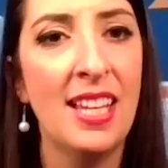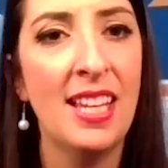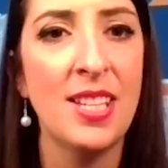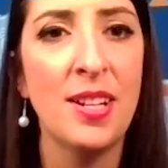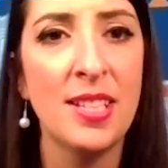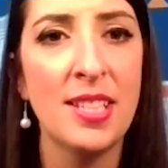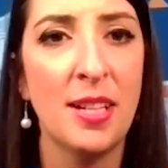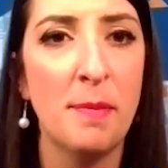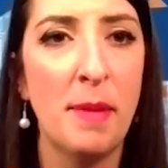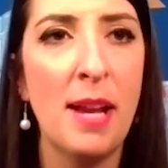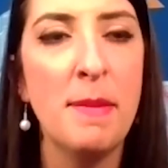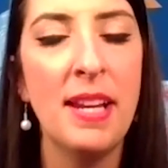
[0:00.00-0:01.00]
that's
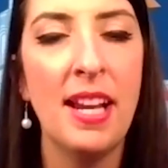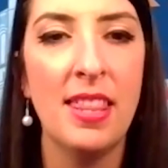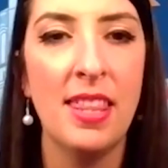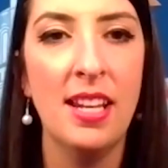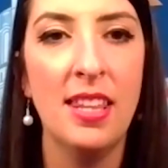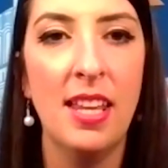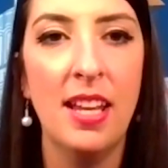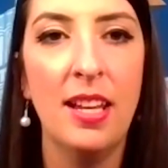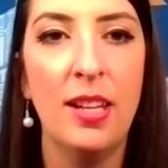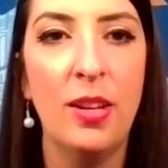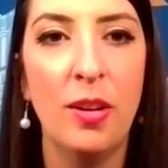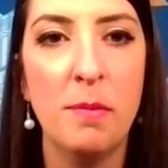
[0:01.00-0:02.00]
awesome. And I think
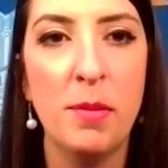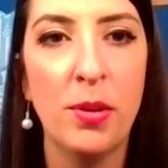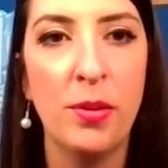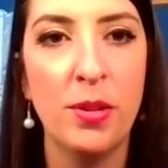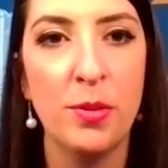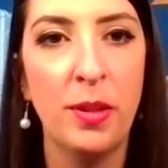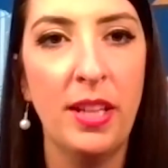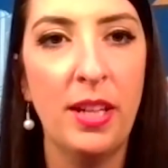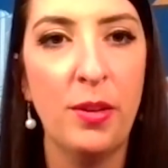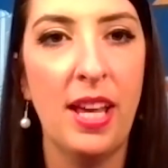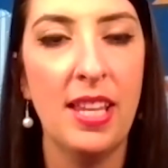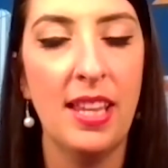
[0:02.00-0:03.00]
that your murals really
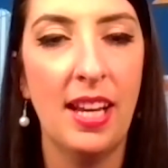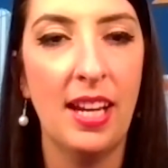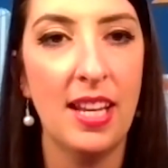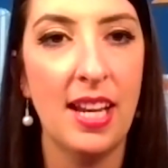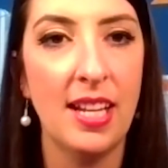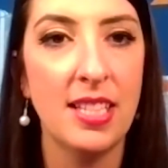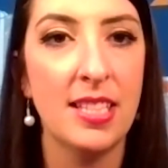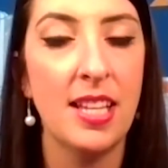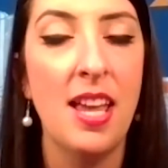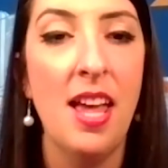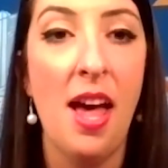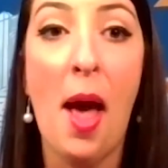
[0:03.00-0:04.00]
create like a nice
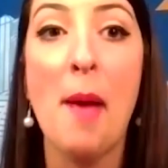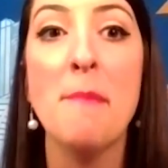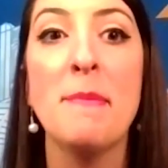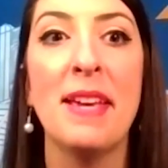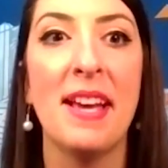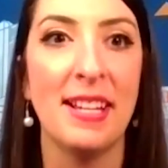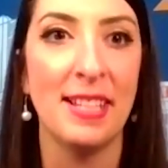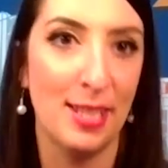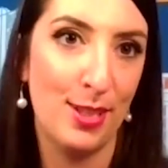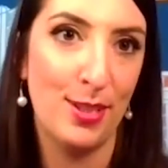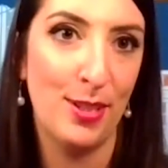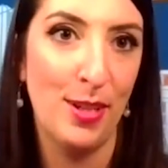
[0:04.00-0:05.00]

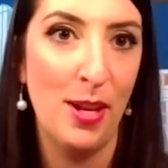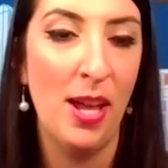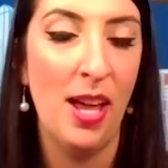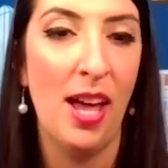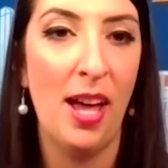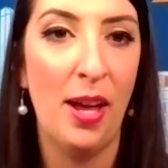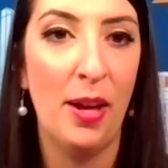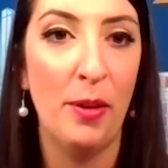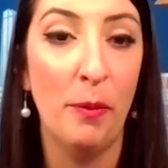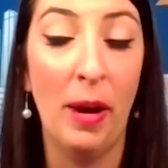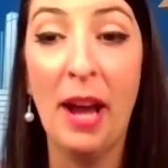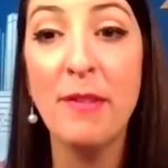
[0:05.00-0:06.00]
ambiance
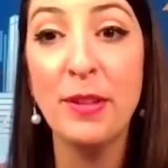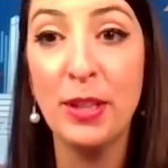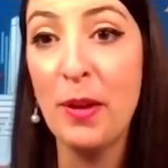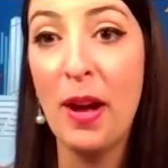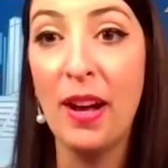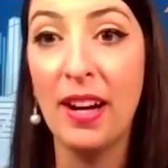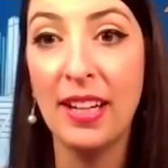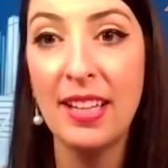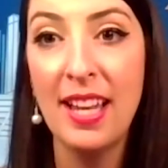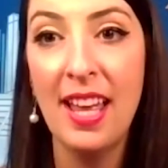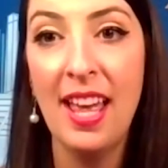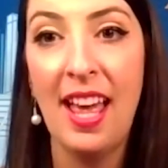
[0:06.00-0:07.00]
wherever you are.
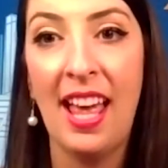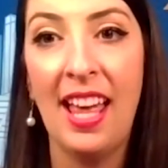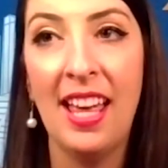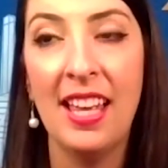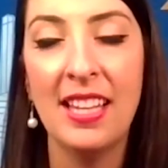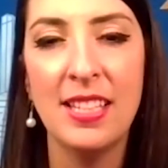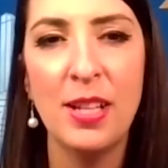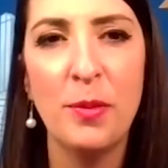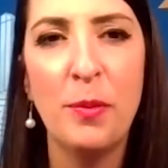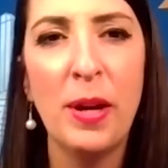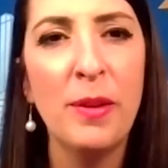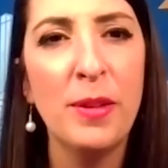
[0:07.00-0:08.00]
And
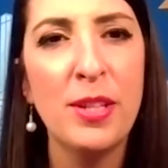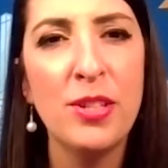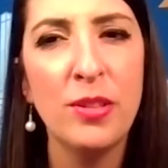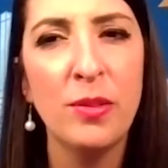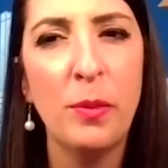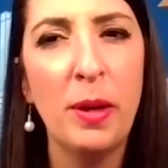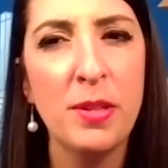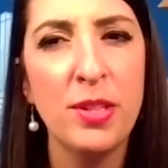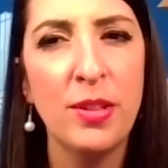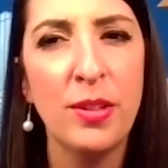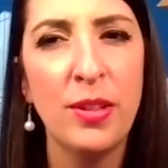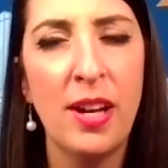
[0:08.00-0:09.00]
where
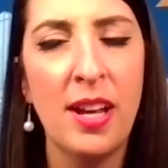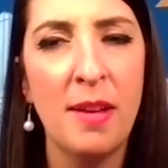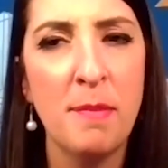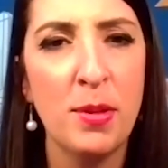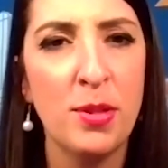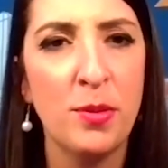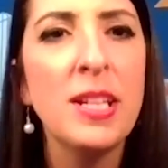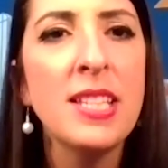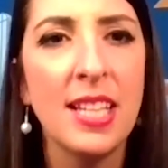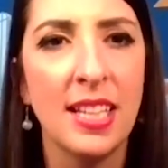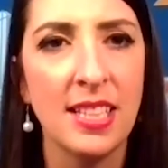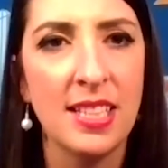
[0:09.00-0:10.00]
was your most
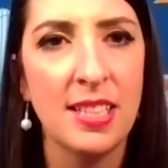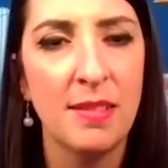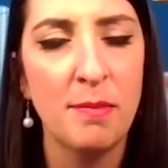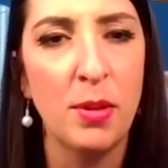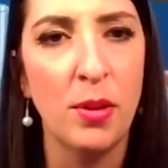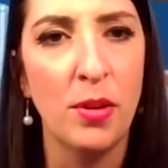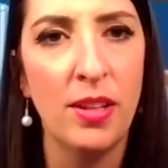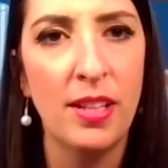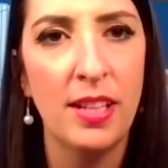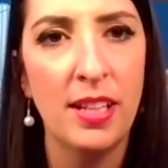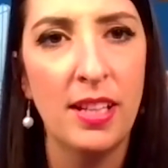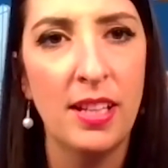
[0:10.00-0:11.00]
recent mural?